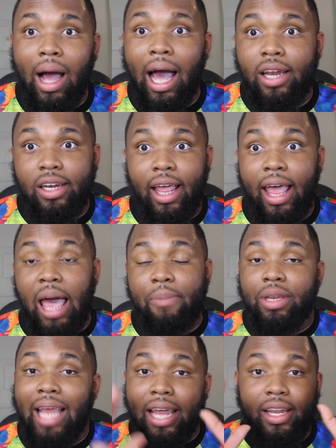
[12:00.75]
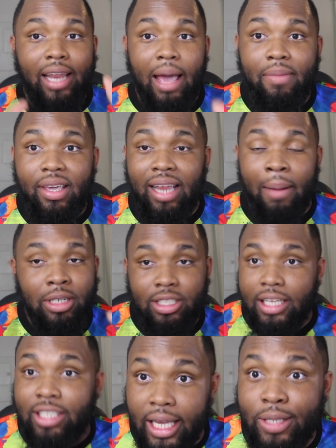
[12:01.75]
how did that happen? I did not mean it. I'm gonna just
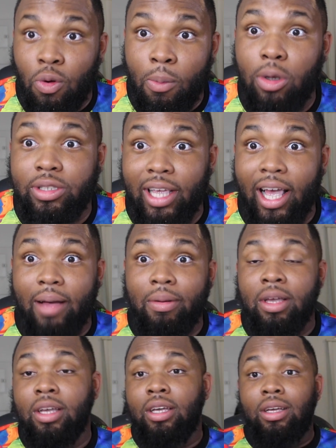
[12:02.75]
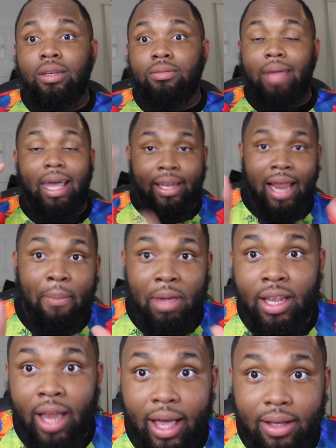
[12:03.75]
say 6 one more time. I did not
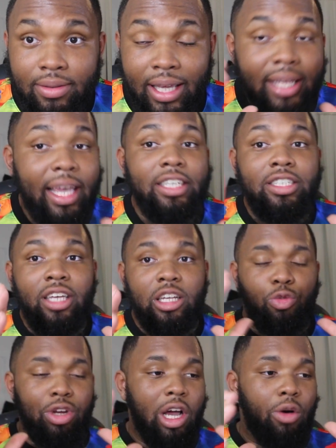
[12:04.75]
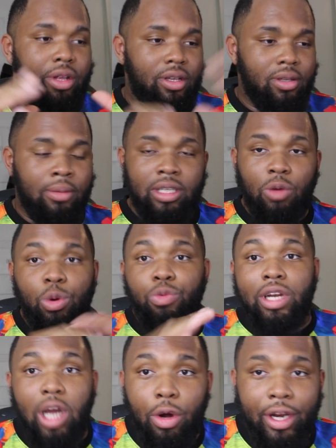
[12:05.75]
mean that. Dedication 6, reload it. You know what I'm saying? We
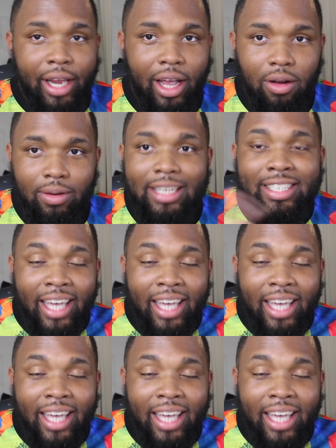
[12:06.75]
reloaded now. Let's